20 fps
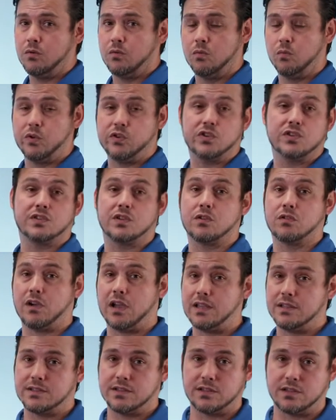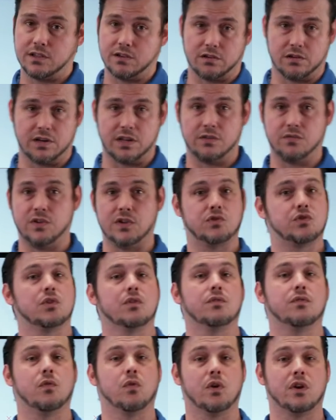which is a great security
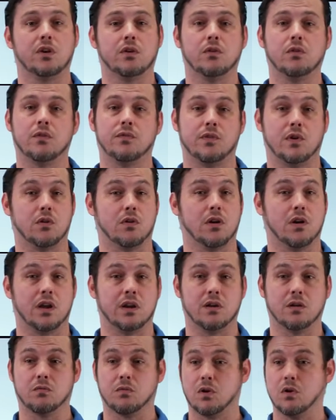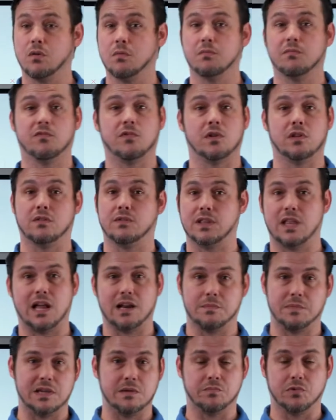feature for you if you're in a room full of a lot
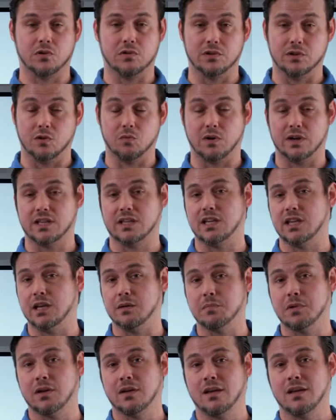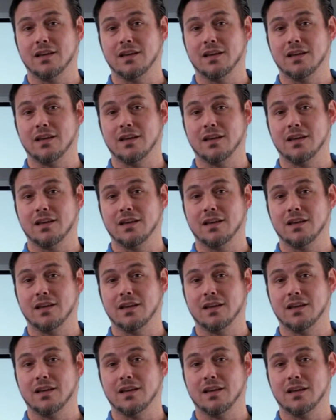of people and you want to keep